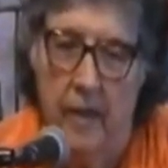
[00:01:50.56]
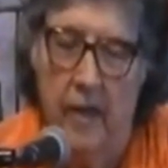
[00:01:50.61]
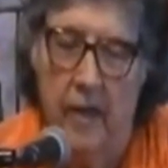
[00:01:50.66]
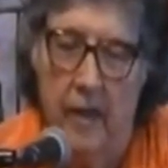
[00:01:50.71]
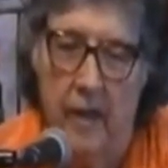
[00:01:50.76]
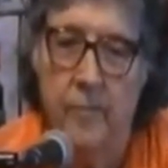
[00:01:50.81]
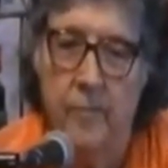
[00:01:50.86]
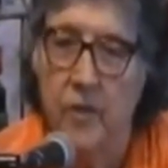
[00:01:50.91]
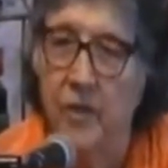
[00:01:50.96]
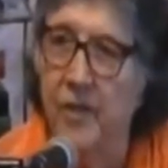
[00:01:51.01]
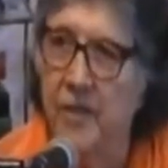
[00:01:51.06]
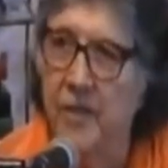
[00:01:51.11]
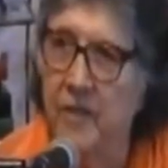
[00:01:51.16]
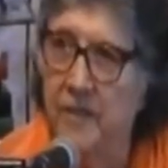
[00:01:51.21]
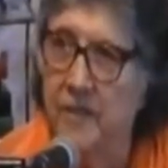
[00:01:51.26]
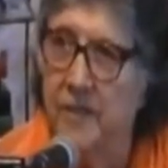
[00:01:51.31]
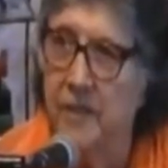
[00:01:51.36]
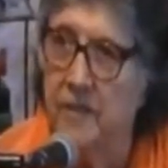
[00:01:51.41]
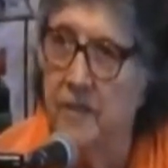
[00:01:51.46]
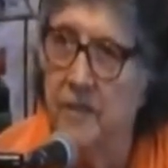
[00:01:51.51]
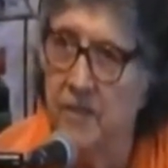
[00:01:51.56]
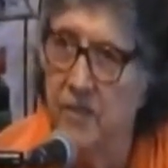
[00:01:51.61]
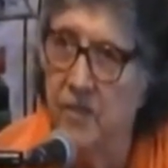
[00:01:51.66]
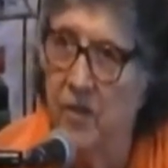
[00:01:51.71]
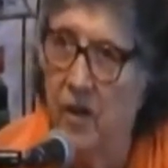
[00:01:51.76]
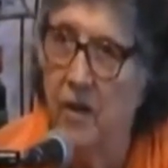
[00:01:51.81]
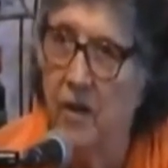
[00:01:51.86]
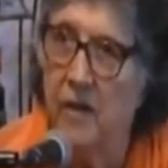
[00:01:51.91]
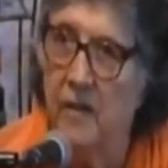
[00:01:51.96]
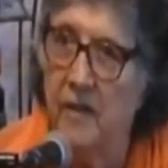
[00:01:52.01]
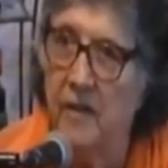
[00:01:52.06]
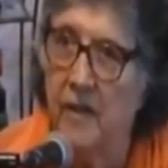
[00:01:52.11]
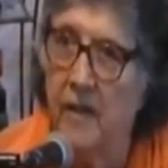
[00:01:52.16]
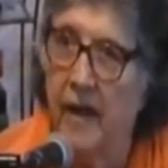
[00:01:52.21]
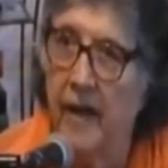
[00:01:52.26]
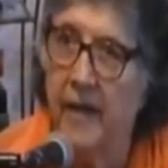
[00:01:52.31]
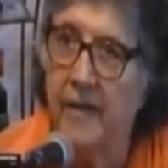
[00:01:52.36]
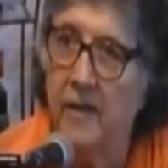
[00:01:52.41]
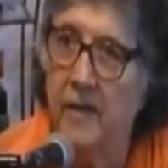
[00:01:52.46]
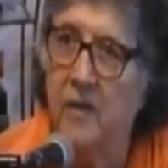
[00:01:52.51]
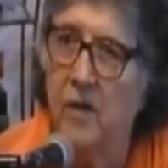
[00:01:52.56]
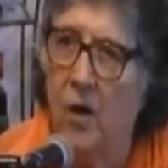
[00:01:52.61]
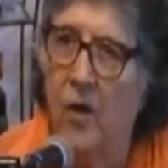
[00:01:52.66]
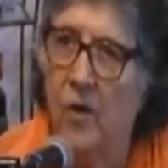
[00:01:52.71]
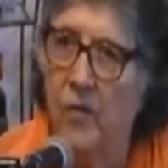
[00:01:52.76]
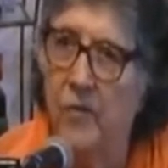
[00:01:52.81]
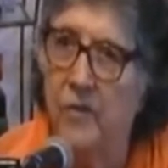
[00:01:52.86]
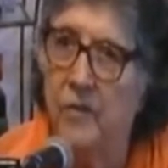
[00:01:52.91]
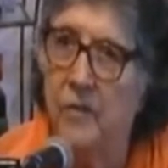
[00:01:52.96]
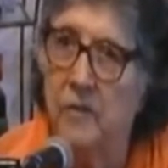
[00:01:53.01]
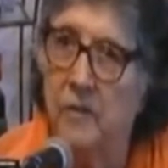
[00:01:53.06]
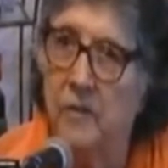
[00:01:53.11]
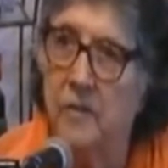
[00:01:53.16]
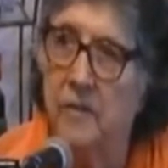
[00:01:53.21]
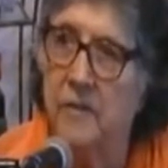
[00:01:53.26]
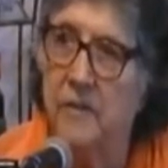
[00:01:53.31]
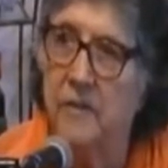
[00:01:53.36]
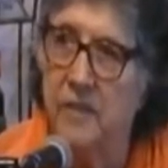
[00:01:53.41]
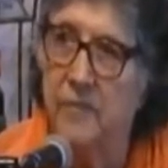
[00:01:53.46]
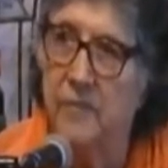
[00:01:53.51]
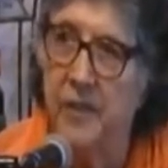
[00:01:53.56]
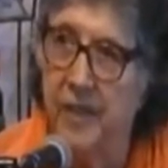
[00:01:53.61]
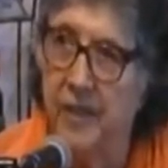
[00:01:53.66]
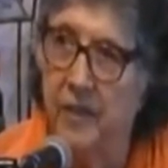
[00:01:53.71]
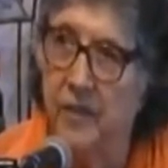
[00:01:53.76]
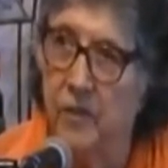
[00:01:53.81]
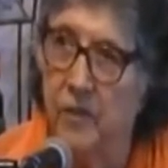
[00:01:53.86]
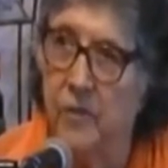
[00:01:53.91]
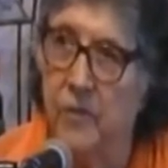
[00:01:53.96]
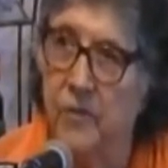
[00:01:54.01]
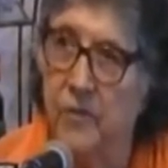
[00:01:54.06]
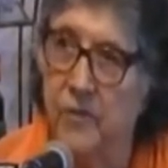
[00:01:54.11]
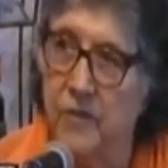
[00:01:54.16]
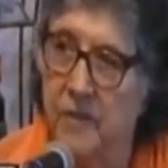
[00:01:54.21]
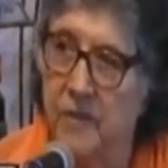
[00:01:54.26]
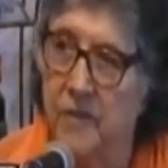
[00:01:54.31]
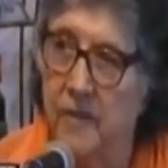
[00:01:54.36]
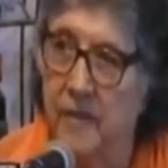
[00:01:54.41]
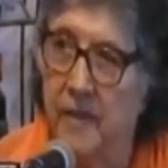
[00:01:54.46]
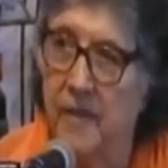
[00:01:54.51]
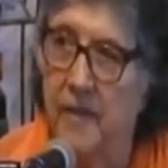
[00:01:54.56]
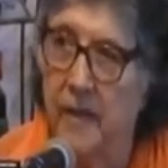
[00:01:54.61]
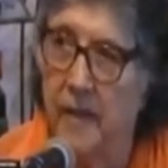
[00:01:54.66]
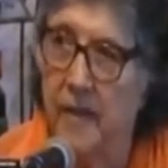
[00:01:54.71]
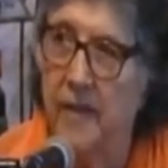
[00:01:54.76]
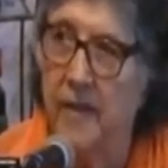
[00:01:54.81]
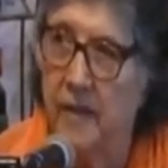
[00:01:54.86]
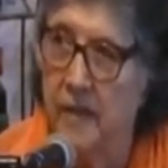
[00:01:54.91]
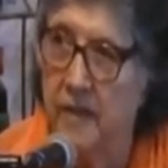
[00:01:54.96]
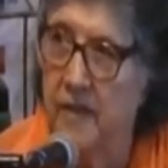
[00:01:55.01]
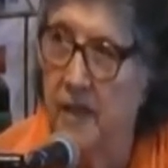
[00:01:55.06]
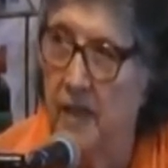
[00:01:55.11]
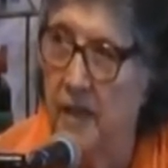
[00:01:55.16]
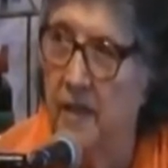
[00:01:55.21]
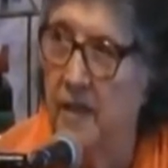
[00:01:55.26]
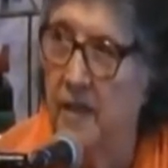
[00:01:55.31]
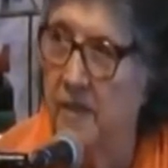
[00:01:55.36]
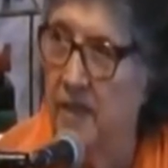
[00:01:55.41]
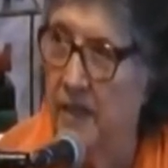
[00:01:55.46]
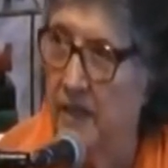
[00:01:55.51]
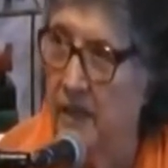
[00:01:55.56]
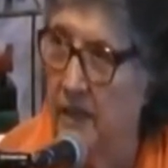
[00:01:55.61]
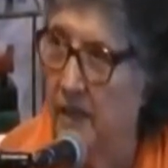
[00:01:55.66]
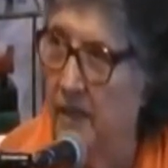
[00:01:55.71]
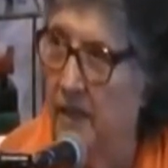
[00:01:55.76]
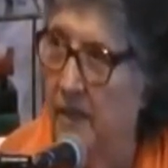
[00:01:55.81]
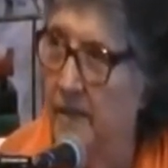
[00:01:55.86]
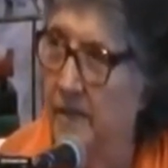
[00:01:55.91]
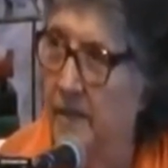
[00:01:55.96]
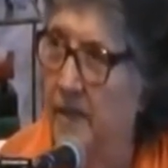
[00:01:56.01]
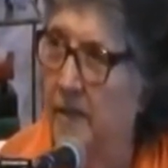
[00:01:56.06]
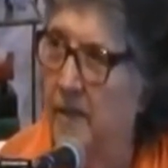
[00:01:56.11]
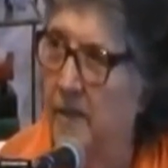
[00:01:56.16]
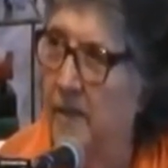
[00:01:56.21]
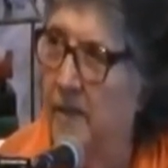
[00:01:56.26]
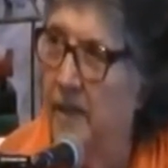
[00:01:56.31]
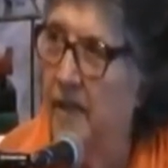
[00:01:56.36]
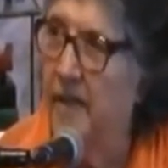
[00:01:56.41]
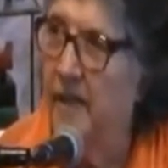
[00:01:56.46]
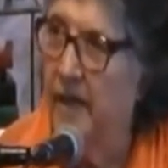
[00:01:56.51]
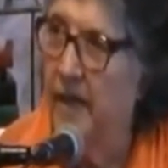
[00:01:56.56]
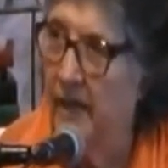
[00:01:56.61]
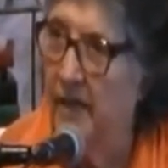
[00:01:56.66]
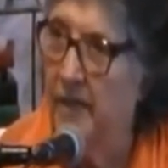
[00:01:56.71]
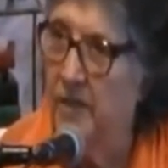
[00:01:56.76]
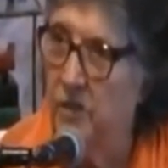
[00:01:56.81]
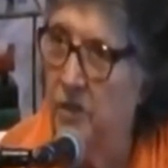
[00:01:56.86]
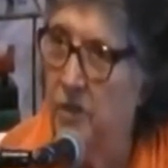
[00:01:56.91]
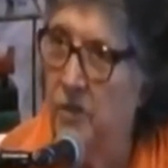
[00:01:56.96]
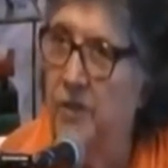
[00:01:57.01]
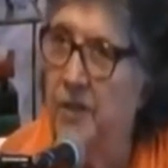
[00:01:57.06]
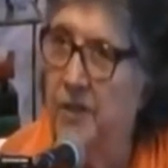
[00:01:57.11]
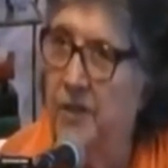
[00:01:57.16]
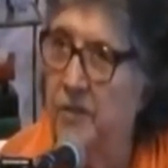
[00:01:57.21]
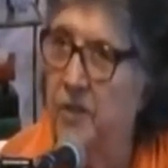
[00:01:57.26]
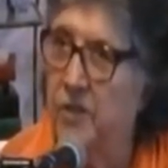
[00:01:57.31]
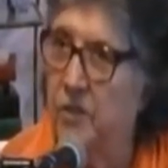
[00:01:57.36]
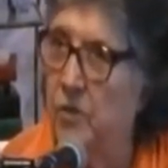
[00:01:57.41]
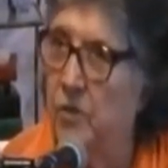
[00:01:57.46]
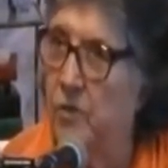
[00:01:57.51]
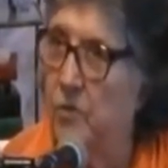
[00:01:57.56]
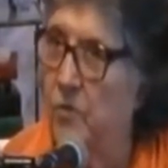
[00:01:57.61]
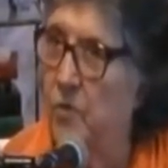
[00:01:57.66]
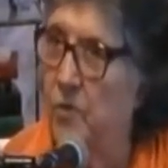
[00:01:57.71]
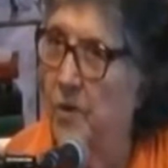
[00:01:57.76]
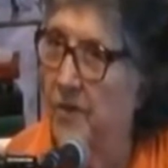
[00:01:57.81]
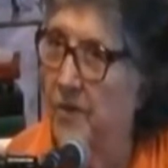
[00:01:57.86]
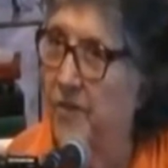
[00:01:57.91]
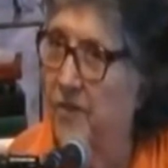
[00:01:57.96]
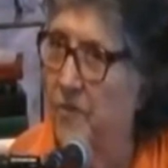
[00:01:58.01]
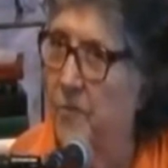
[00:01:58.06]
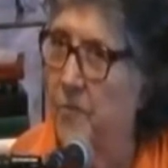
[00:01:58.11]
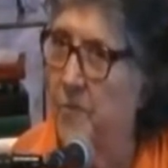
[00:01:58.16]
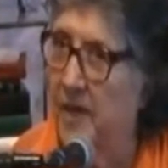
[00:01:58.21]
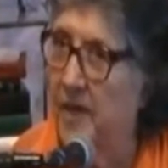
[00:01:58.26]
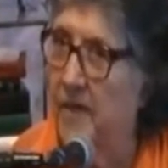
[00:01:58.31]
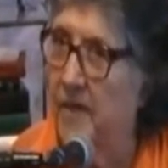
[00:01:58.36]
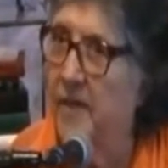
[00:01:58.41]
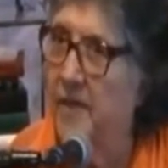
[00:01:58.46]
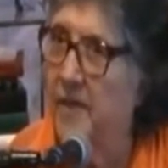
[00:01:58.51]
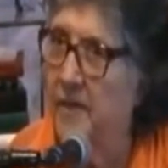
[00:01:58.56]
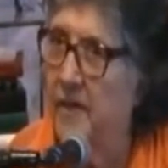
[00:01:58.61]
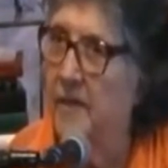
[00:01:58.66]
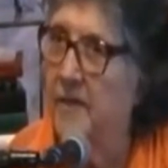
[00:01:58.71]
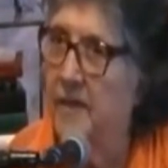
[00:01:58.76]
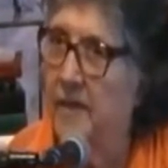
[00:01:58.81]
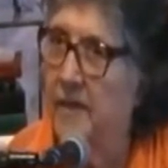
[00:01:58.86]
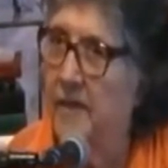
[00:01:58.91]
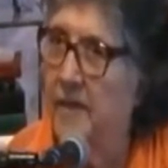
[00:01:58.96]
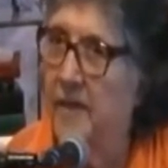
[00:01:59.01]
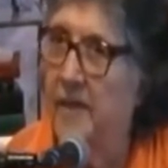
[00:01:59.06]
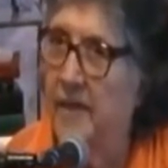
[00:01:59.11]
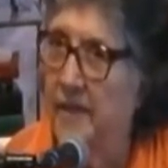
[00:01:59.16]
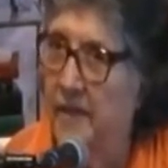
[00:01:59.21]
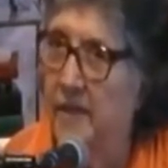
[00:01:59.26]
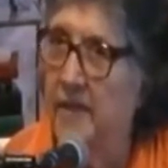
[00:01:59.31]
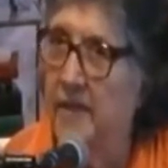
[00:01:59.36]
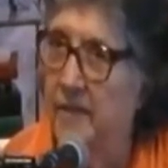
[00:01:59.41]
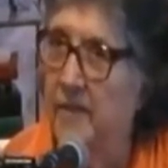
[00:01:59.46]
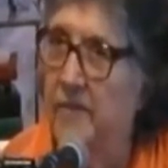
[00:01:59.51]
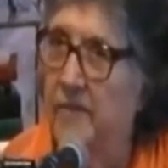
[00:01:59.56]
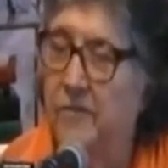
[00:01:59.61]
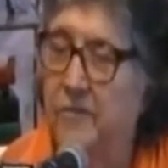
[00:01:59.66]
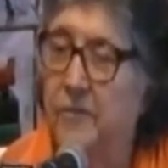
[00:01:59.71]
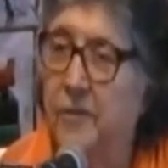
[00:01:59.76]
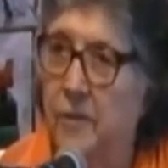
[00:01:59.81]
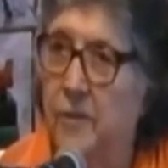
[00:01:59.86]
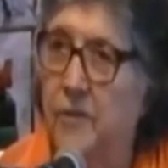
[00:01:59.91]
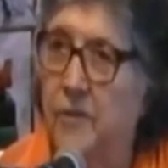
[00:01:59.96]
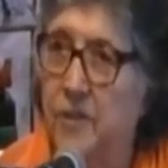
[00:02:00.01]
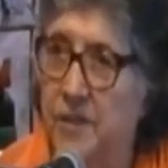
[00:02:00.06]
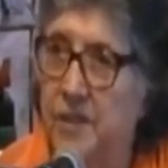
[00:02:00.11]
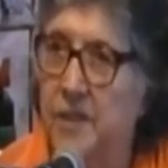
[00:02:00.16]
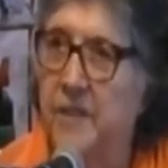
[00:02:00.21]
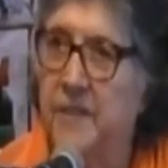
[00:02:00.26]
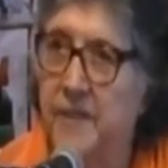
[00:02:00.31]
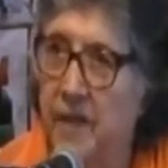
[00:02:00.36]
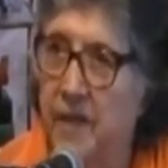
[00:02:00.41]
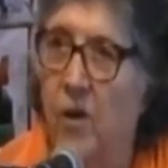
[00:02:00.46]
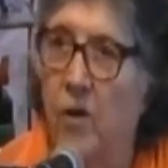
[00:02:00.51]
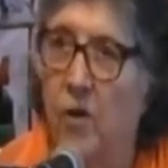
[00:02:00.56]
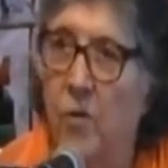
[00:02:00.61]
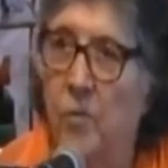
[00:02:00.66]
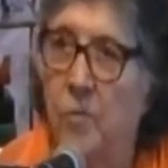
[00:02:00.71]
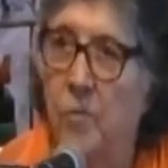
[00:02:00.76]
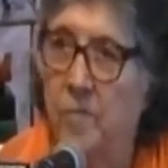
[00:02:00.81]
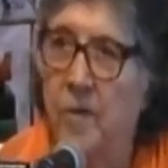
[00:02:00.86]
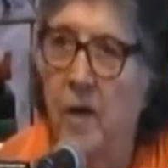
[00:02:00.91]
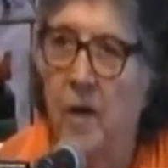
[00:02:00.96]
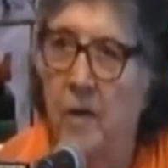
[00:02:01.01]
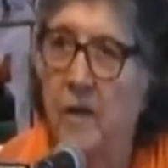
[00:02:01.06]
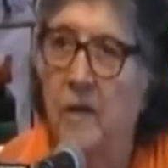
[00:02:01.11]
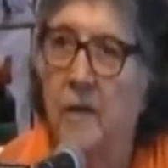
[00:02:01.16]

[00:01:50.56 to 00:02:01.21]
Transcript: I'm going to start like all the speakers in India, and you can do it with me. The first is Om.